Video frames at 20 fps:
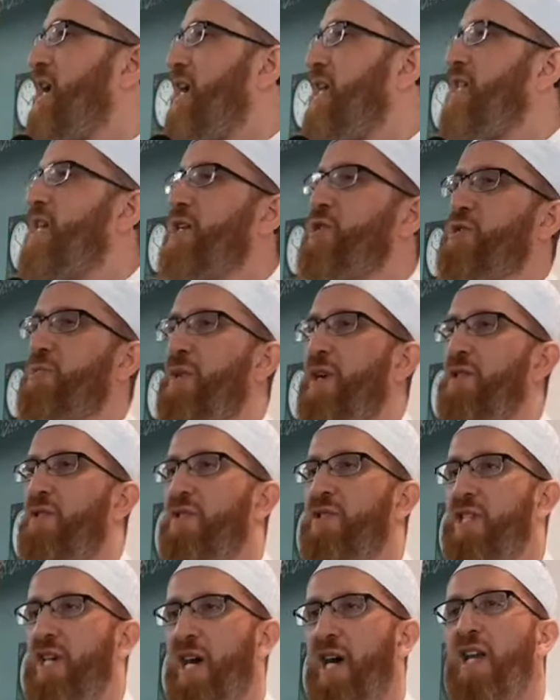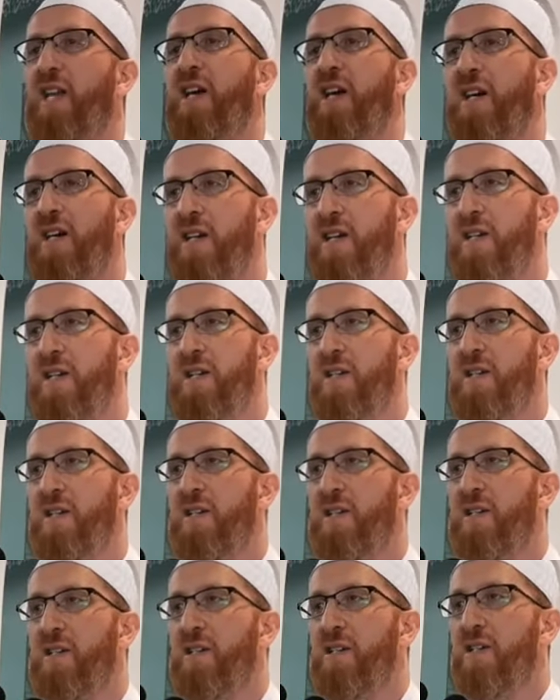by Allah subhanahu wa ta'ala,
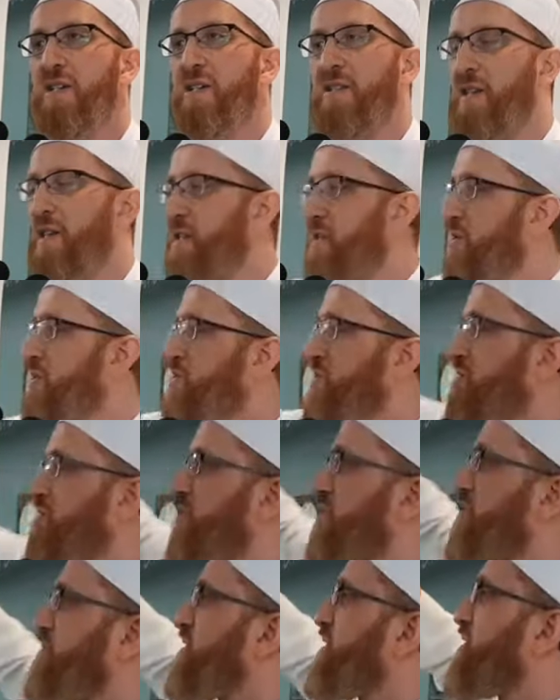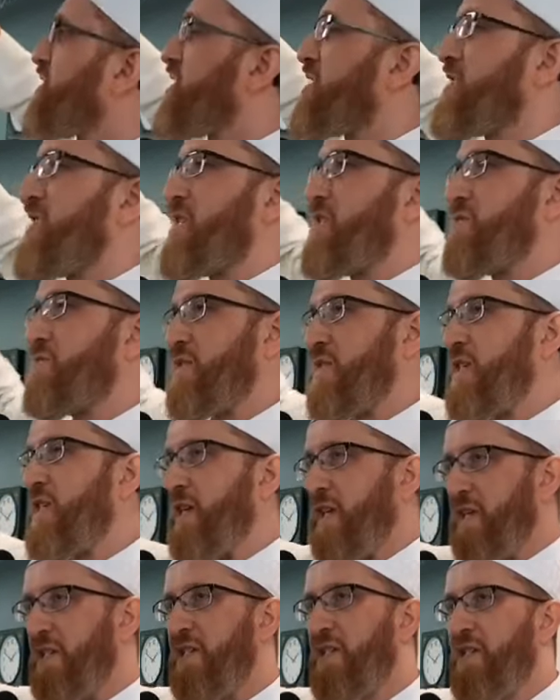then those are the three things that you
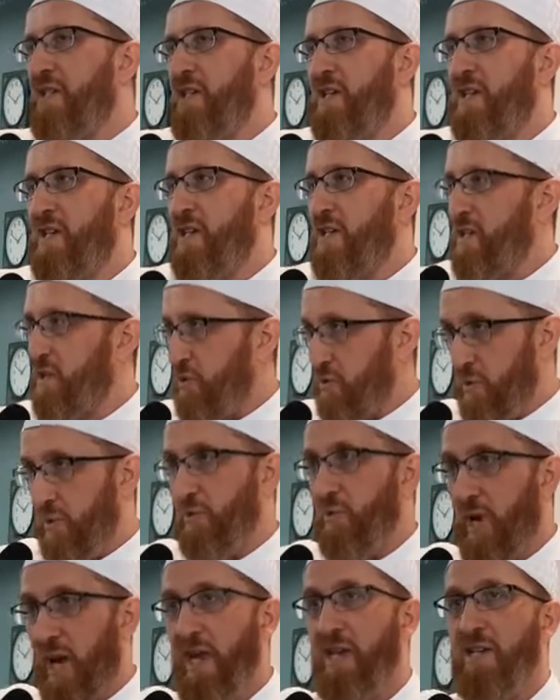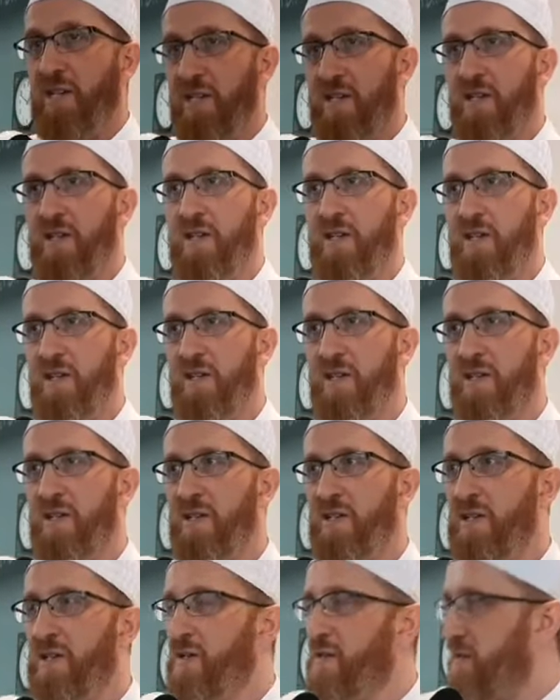need. Do it right,
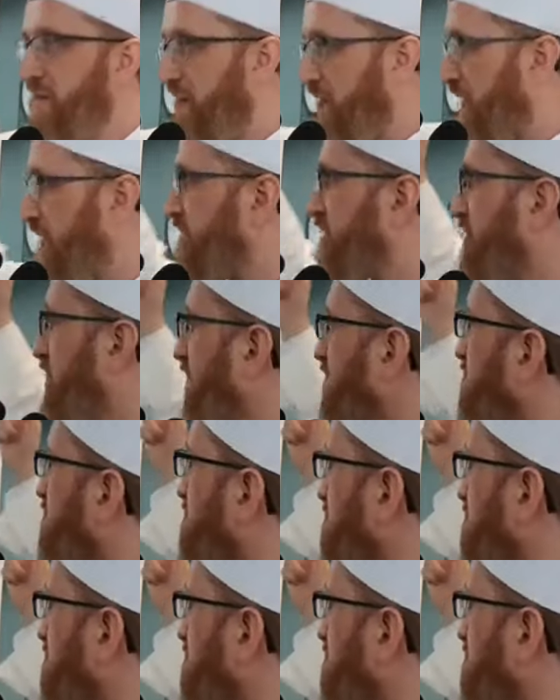have the right